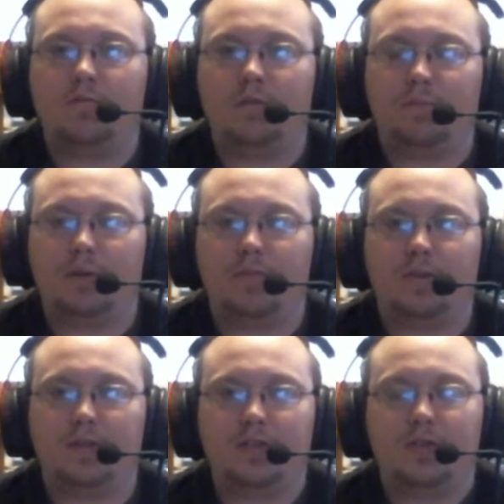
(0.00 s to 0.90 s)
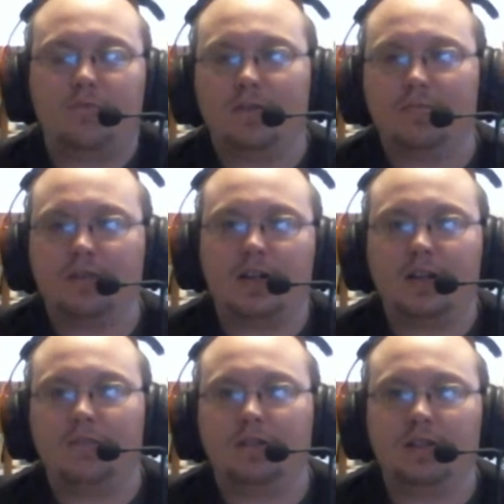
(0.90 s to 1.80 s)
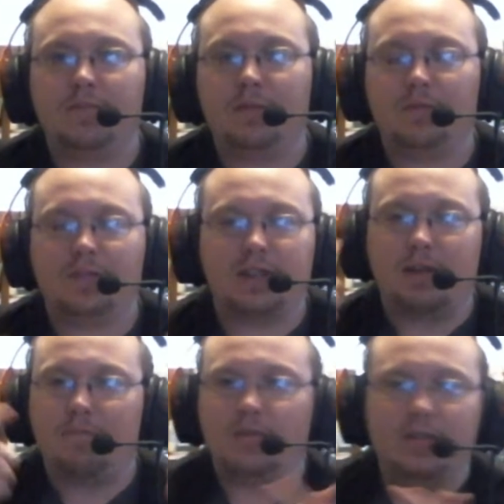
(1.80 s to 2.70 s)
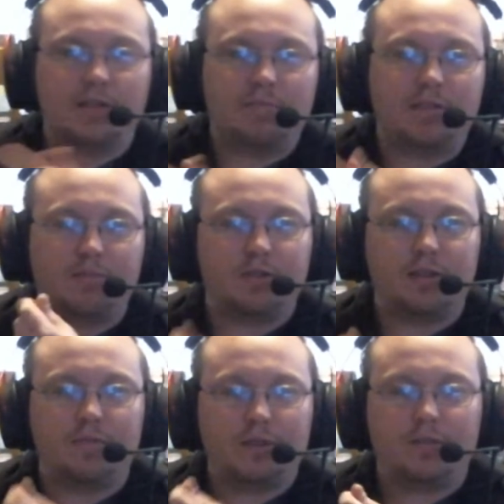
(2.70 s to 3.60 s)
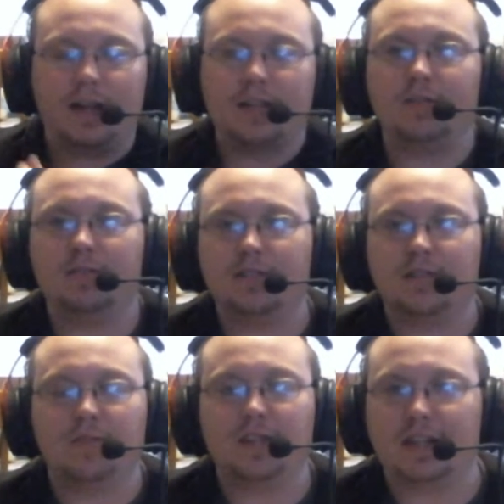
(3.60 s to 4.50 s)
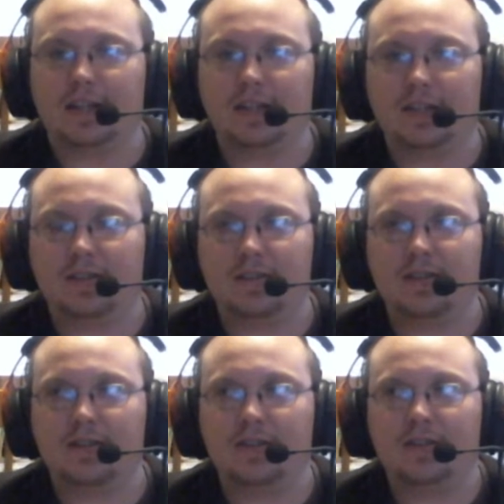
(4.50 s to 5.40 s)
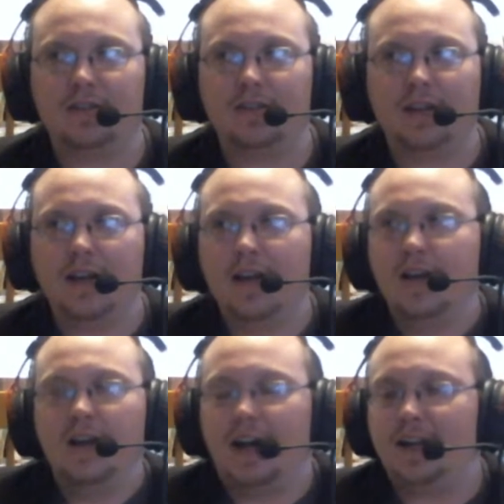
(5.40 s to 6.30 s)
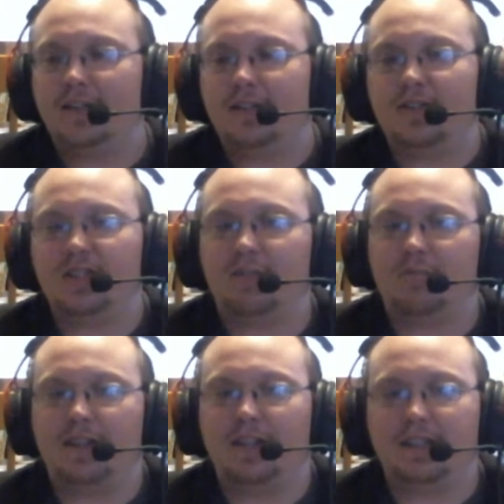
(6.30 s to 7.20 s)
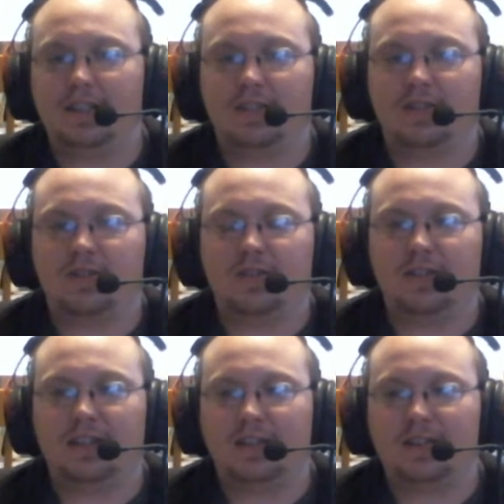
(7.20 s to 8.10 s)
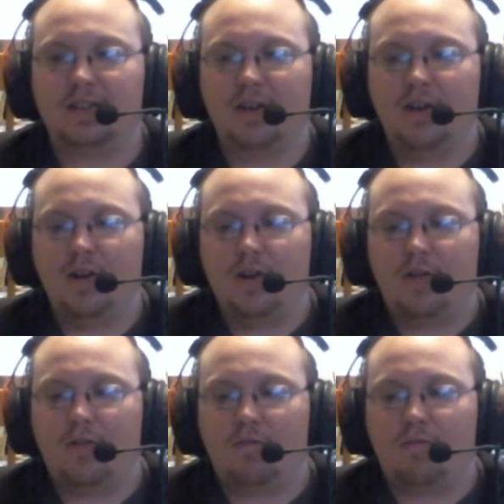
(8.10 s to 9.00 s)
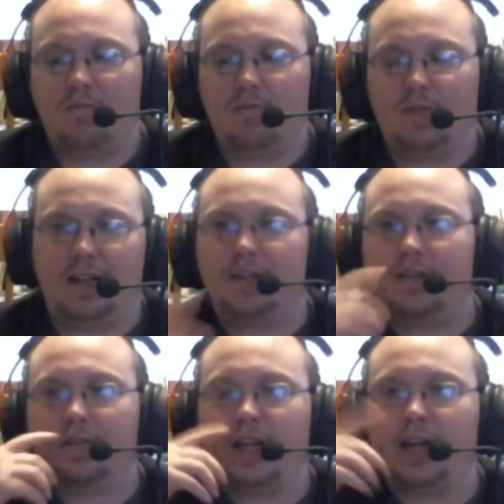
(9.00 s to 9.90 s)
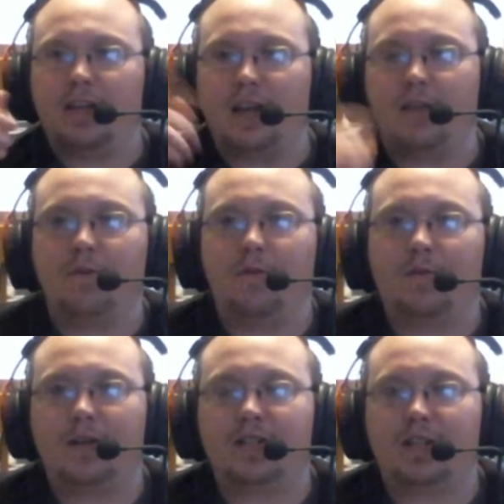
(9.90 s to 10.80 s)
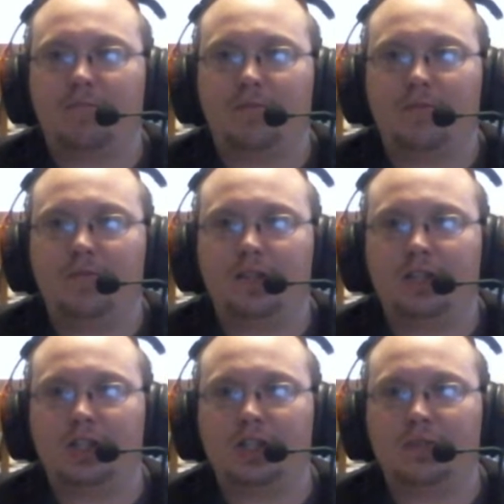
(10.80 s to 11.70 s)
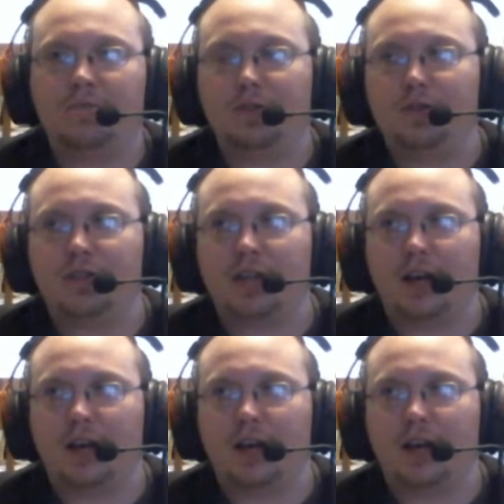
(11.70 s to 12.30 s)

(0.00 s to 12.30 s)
with people. And so when I'm talking with these people, sometimes when I'm interacting with some of the characters, I didn't understand why they did certain things. Or like take Emma for example, when she was